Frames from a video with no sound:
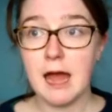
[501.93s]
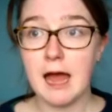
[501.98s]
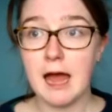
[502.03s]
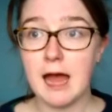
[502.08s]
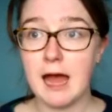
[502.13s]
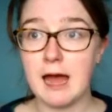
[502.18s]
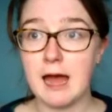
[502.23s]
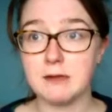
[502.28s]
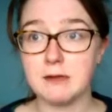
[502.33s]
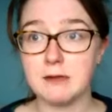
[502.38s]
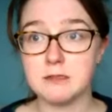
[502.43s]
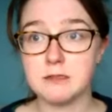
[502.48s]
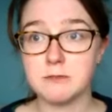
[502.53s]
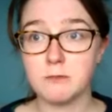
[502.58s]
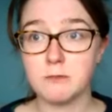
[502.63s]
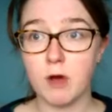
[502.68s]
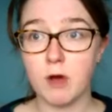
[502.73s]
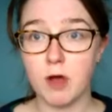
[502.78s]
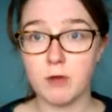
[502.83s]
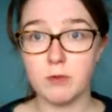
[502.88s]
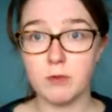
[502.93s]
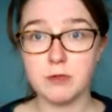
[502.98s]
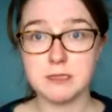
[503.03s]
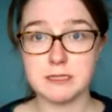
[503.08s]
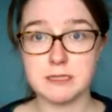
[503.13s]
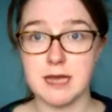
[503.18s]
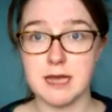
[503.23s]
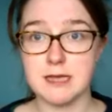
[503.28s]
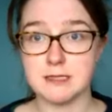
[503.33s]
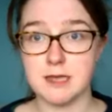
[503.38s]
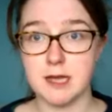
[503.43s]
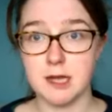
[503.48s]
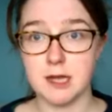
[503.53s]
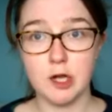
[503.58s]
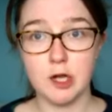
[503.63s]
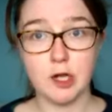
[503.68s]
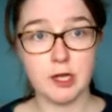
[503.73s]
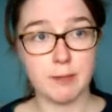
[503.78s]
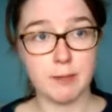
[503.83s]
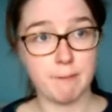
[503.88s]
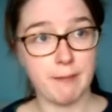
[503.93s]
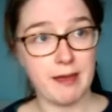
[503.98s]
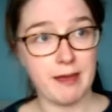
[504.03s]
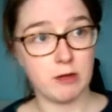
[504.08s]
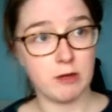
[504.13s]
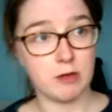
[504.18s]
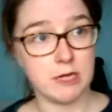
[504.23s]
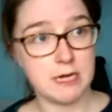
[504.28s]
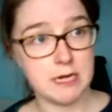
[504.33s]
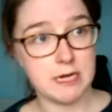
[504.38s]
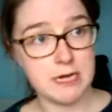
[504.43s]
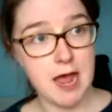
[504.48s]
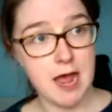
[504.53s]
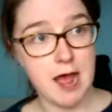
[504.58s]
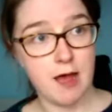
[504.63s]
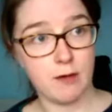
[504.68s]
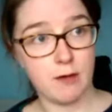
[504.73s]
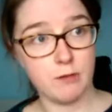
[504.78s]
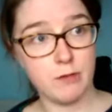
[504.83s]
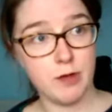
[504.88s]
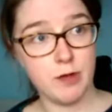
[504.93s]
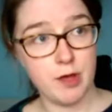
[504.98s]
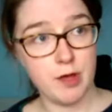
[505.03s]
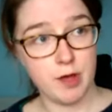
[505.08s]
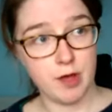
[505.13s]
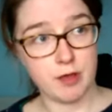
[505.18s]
And what I would say is, like, looking back on it now,